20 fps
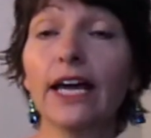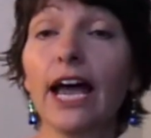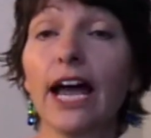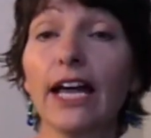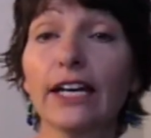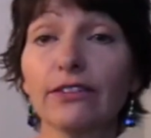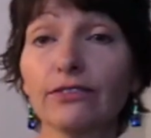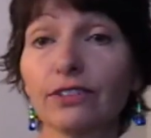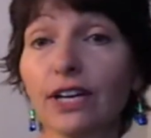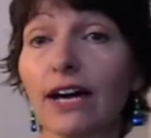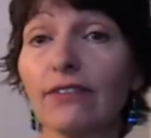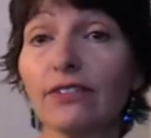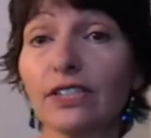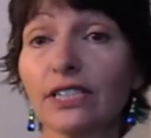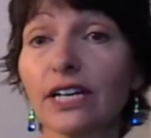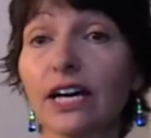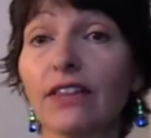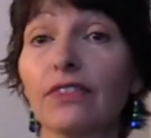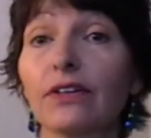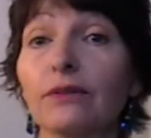And if you haven't
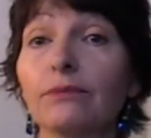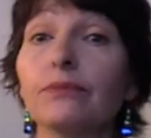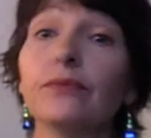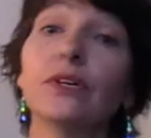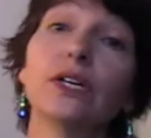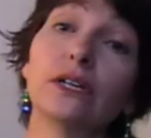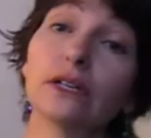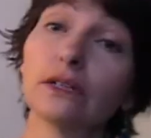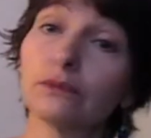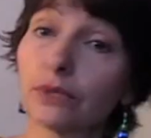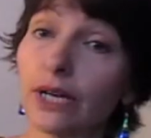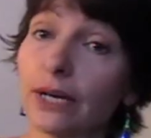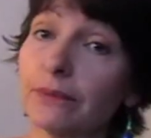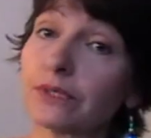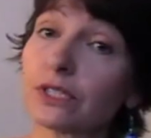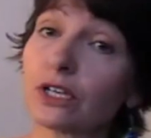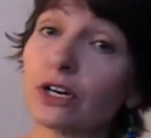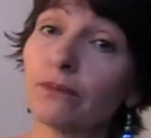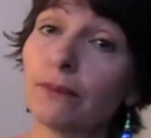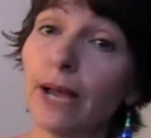done them,
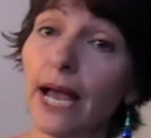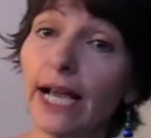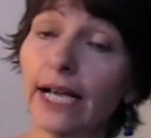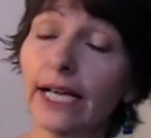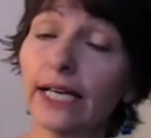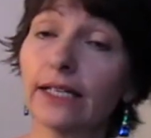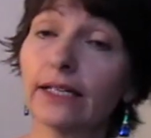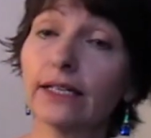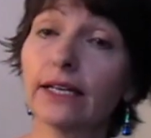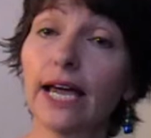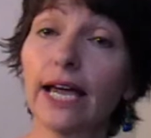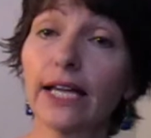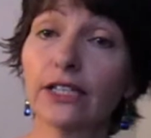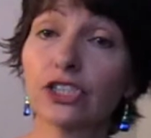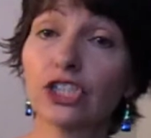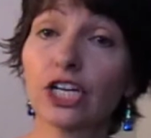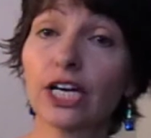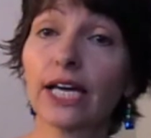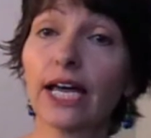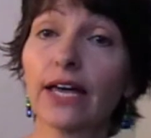perhaps go back and
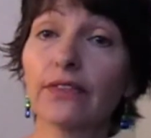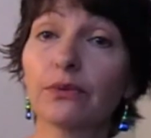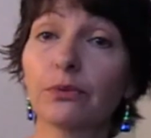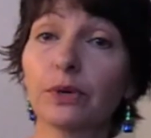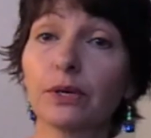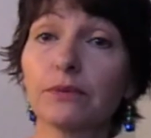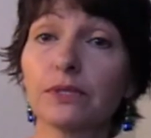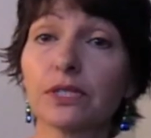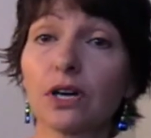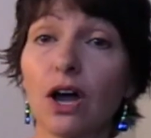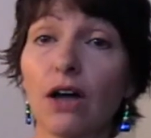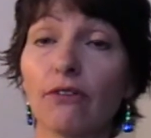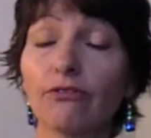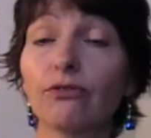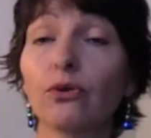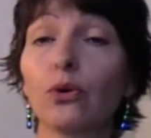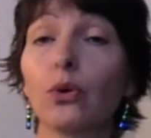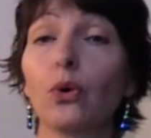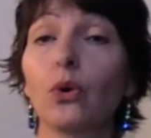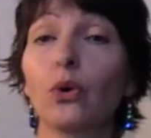check out the website
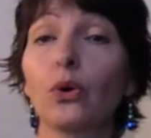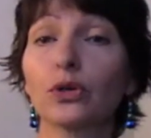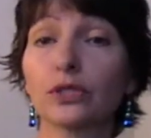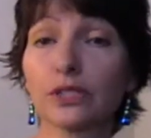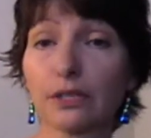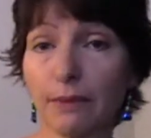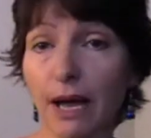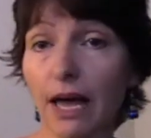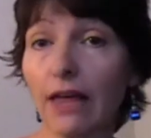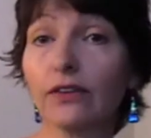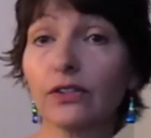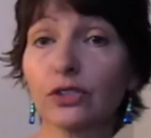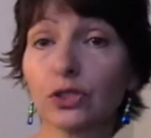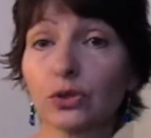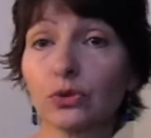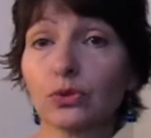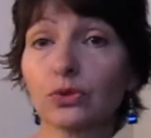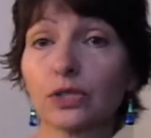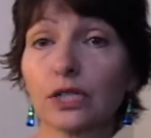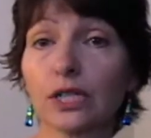for some other
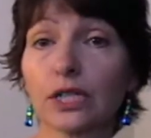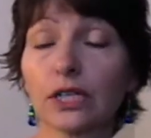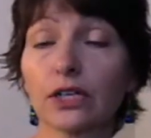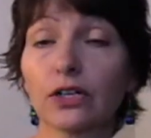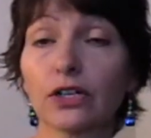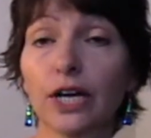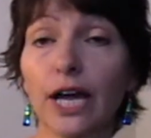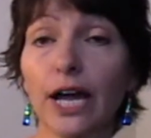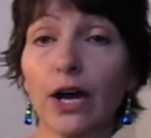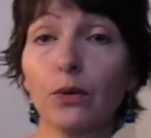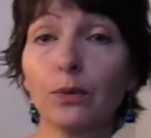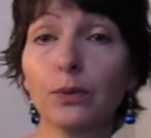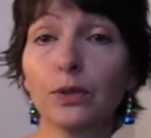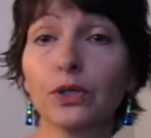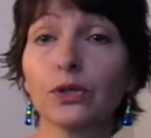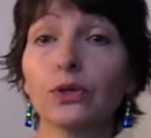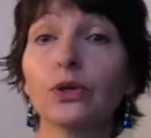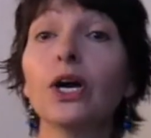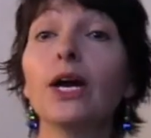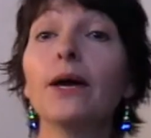tools that are going to help
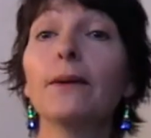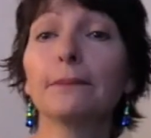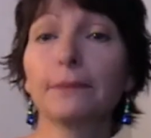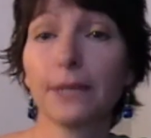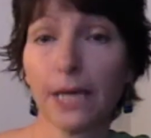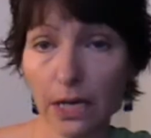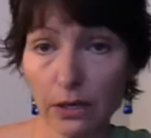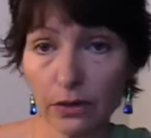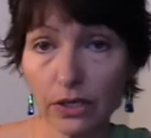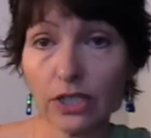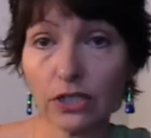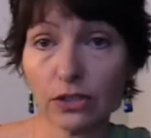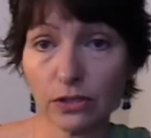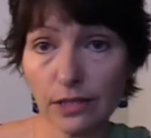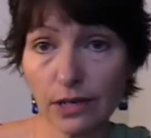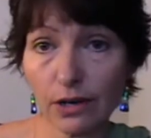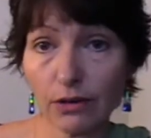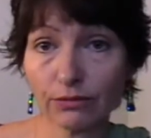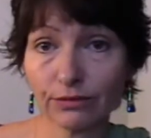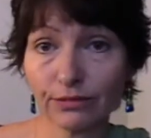you parent
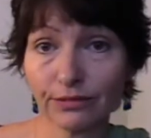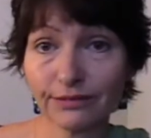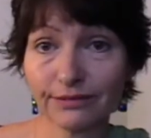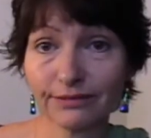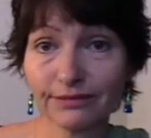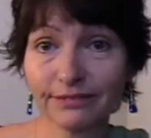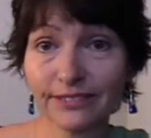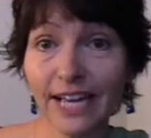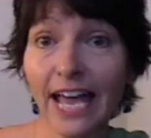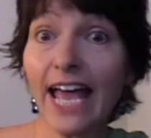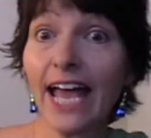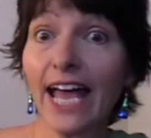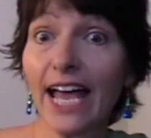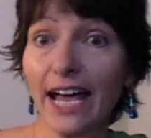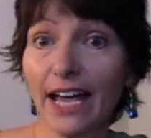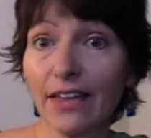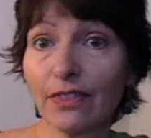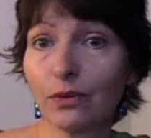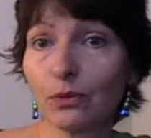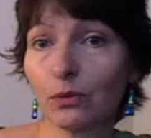yourself,
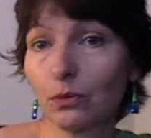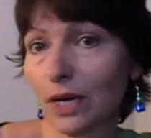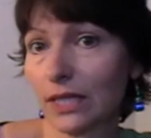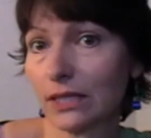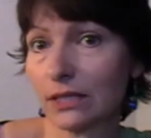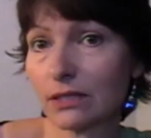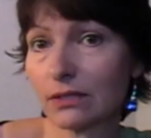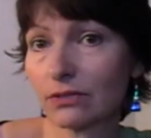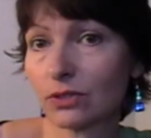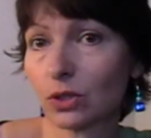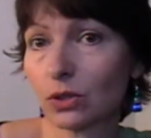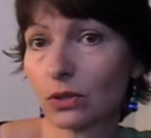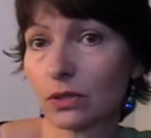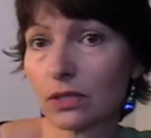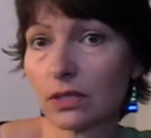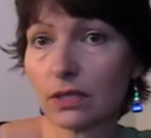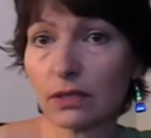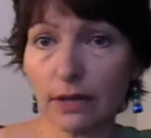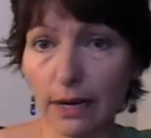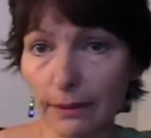and the ones, of course,
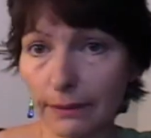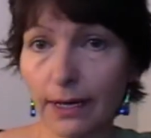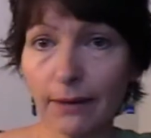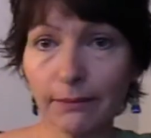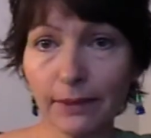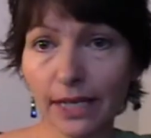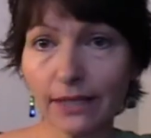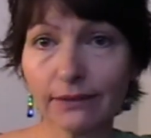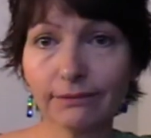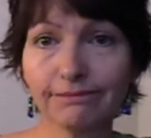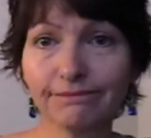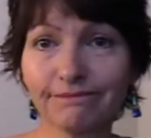that are upcoming.